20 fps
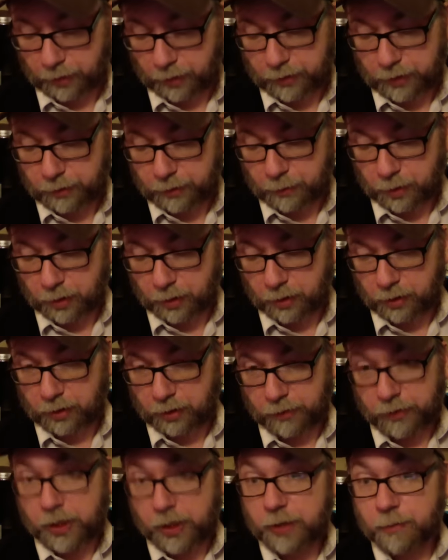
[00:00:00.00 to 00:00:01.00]
That's my
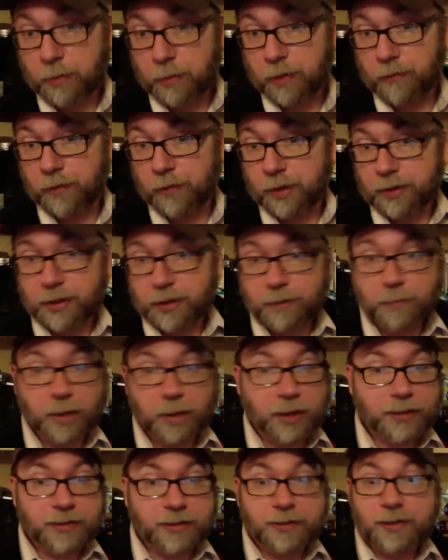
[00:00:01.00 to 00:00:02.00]
advice. That's
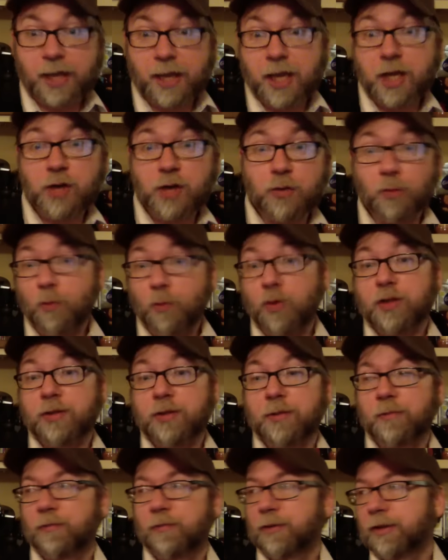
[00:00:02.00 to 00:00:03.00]
my sage
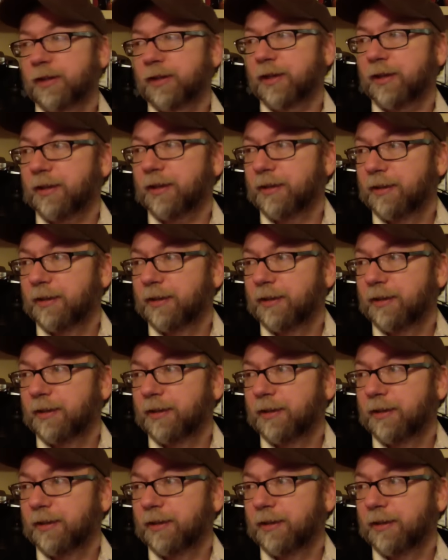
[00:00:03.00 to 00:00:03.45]
wisdom for today,